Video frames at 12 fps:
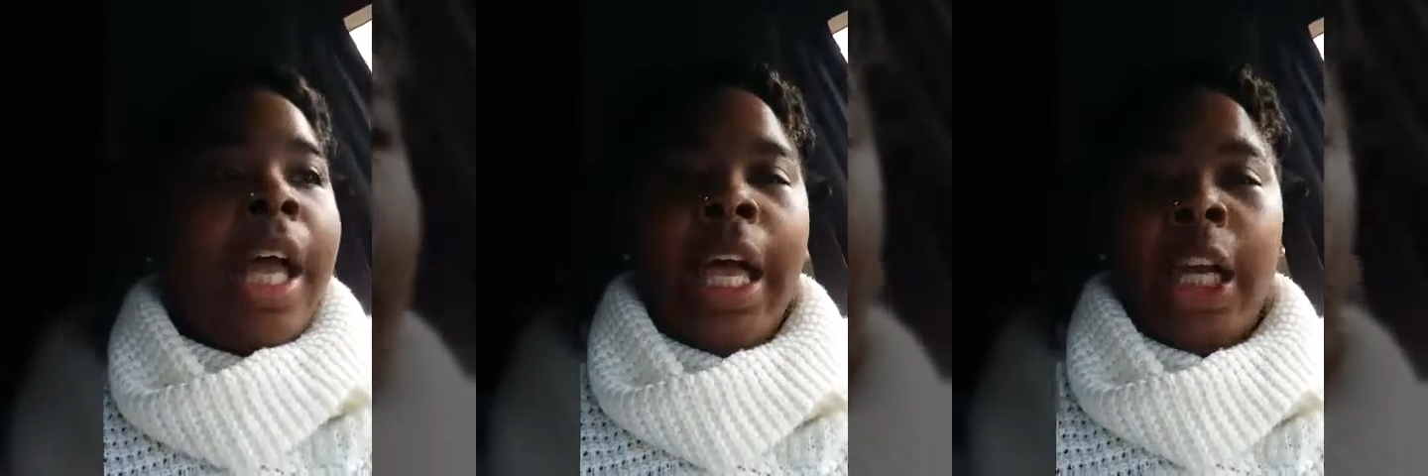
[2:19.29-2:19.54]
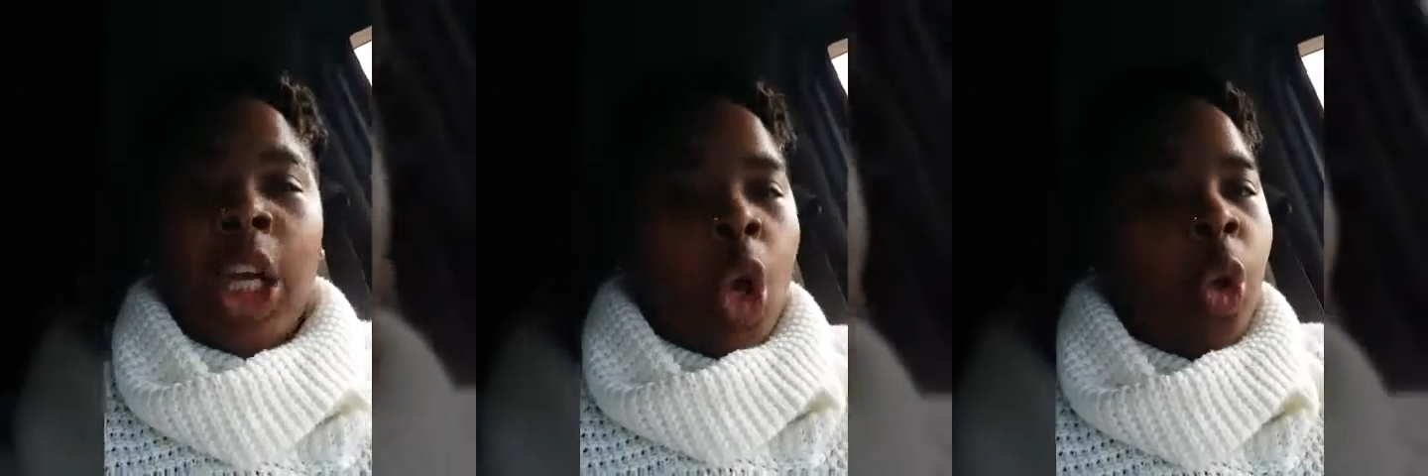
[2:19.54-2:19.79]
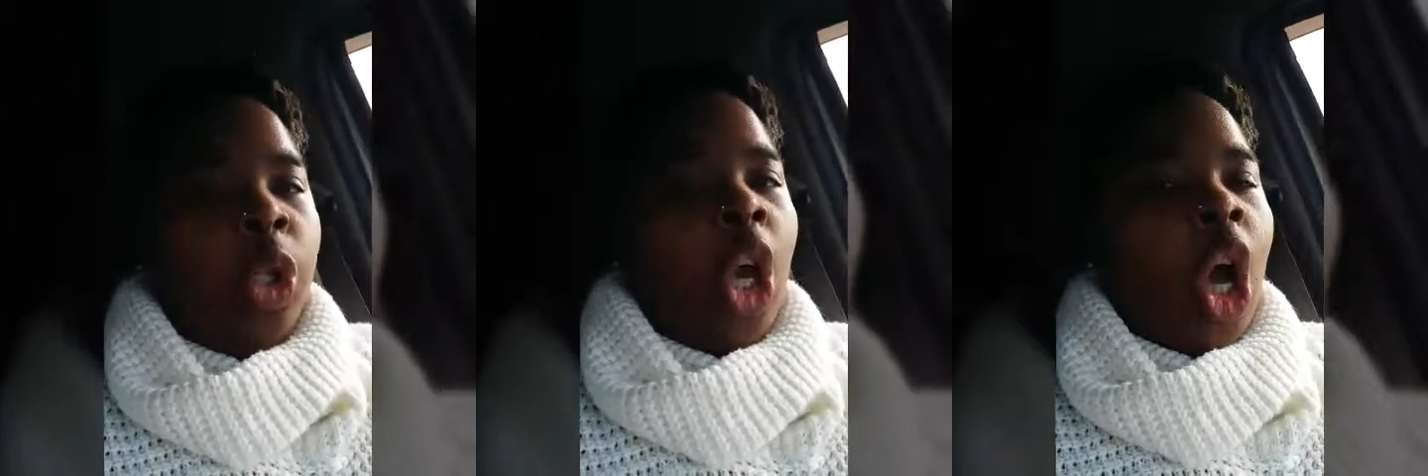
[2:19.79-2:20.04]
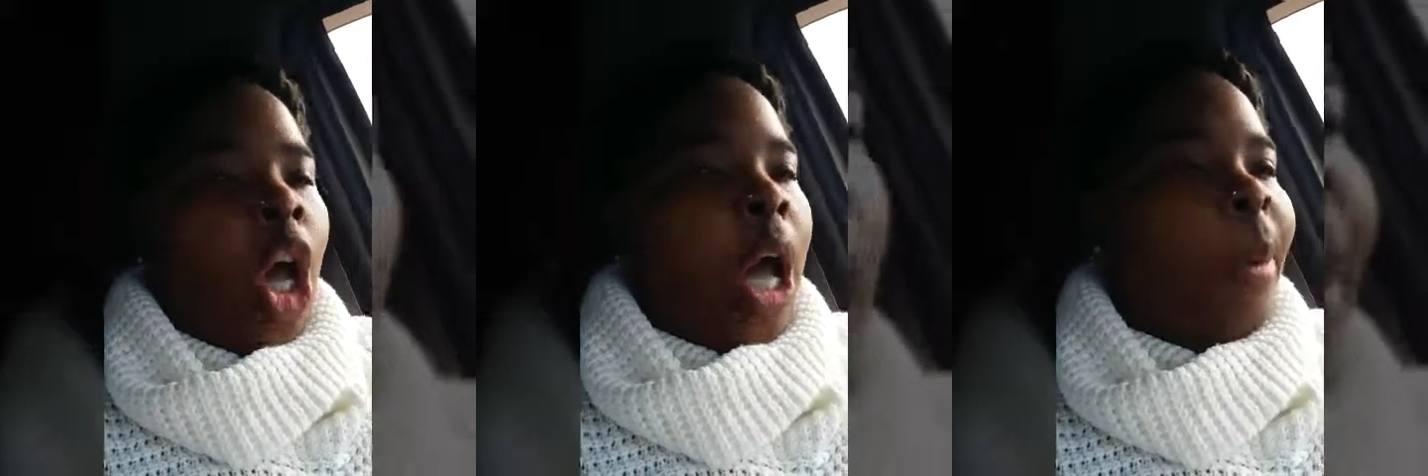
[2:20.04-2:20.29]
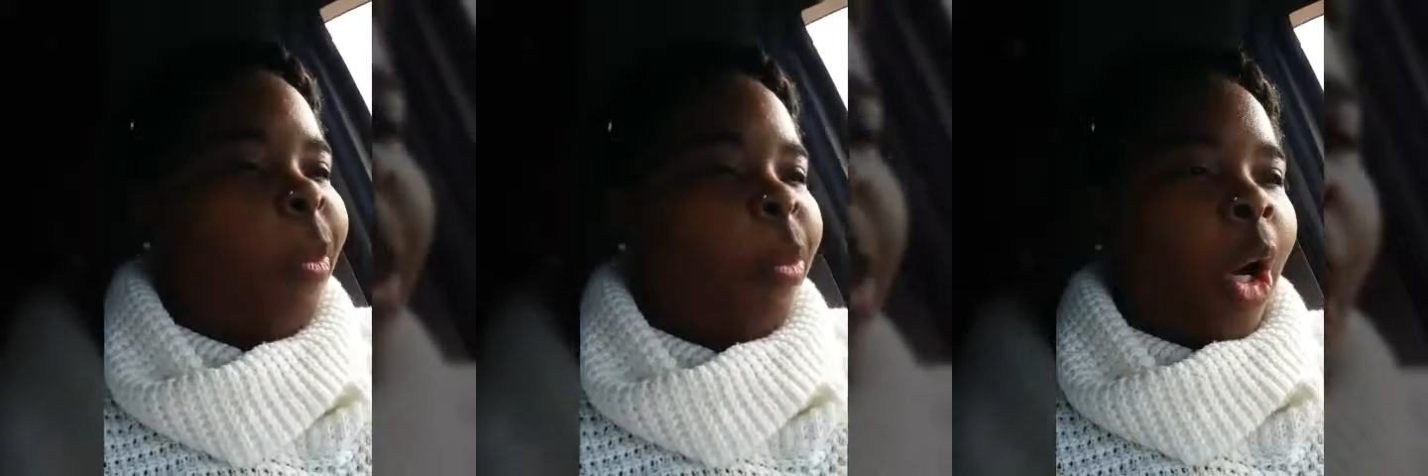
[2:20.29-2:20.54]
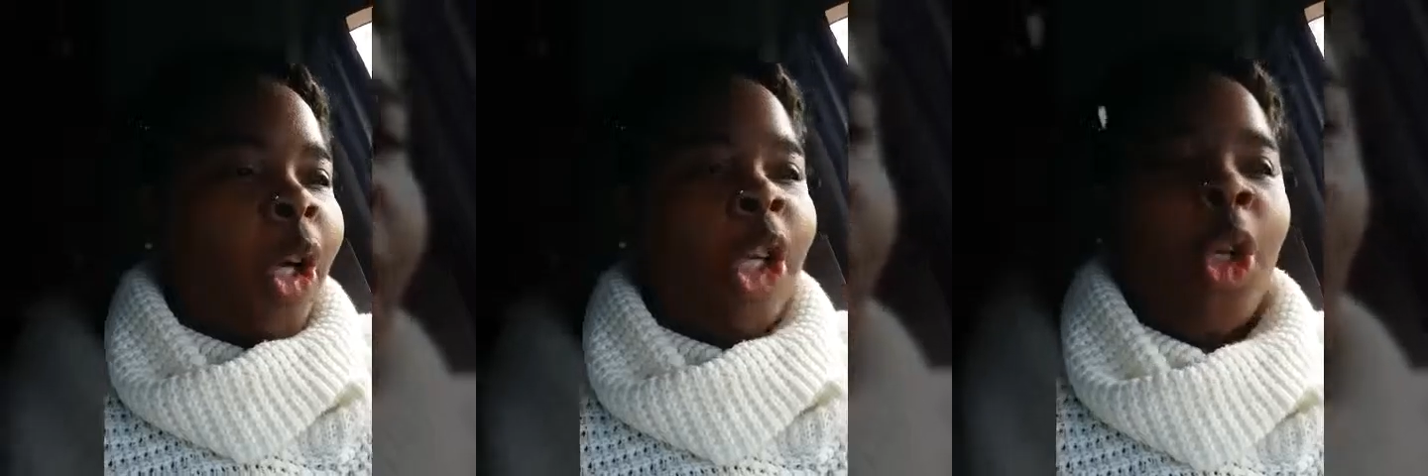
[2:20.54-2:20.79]
And oh y'all, I'm
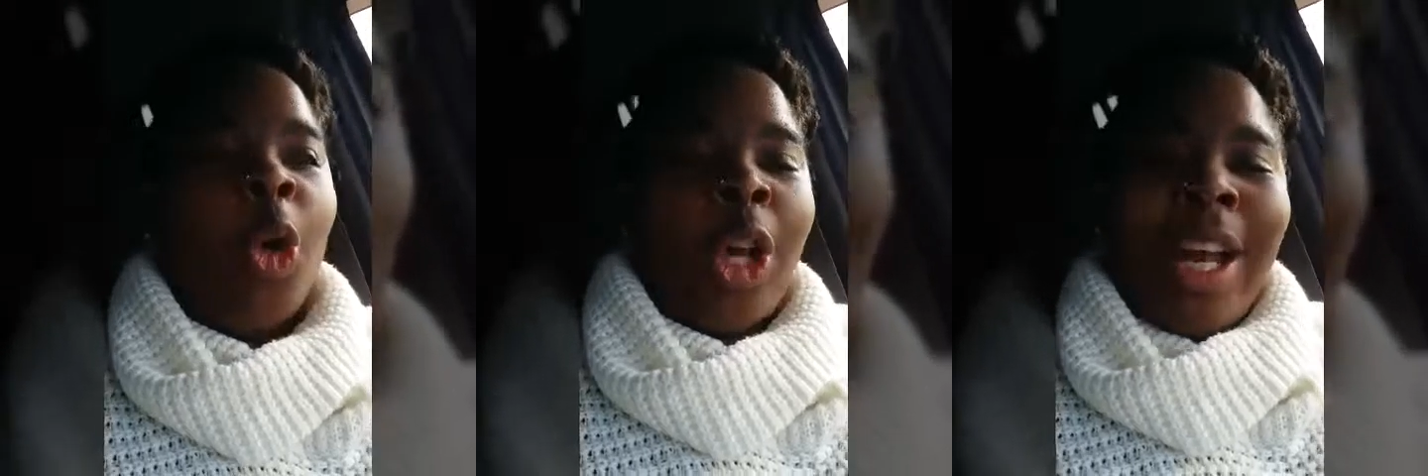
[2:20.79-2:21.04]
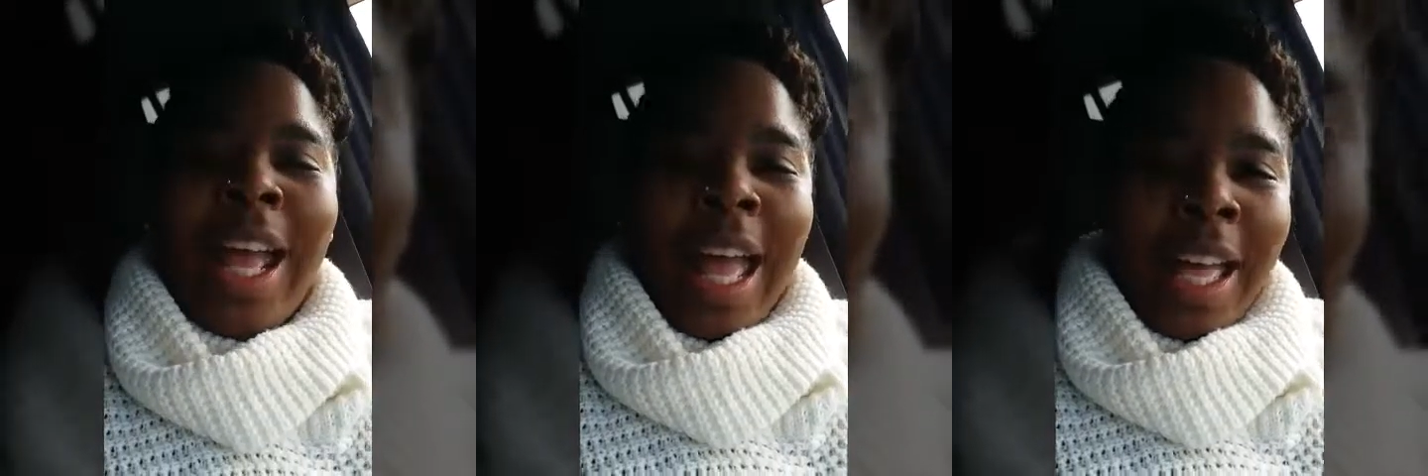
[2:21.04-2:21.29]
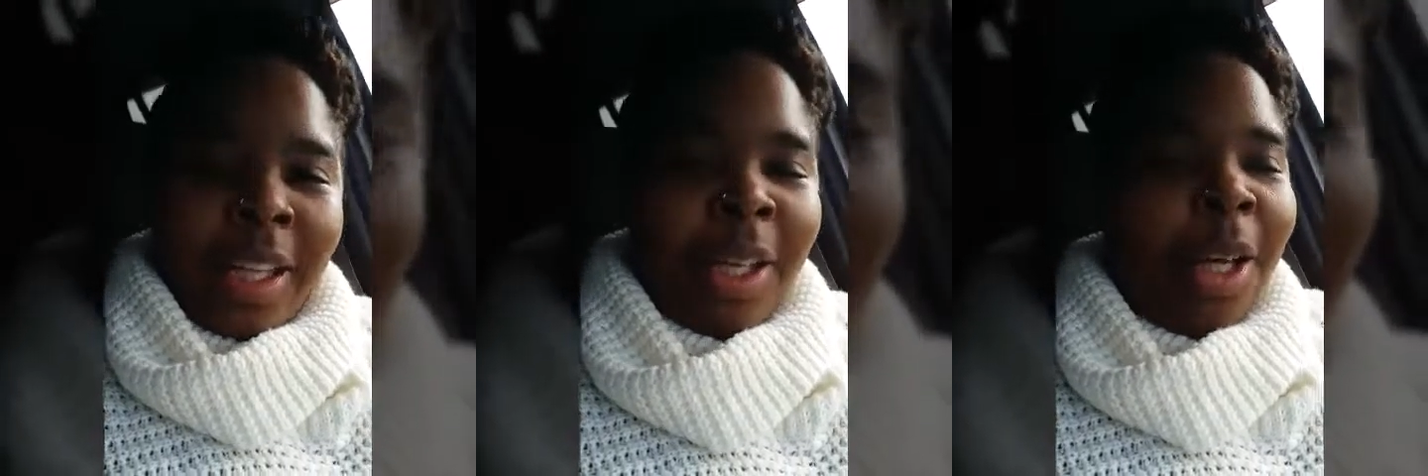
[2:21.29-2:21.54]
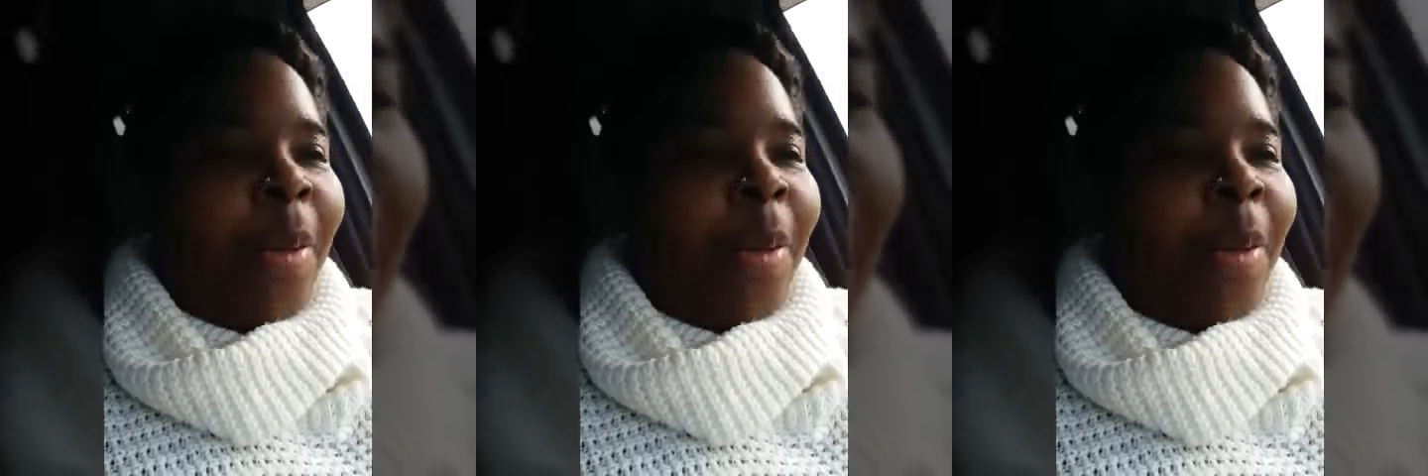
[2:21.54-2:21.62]
working on that.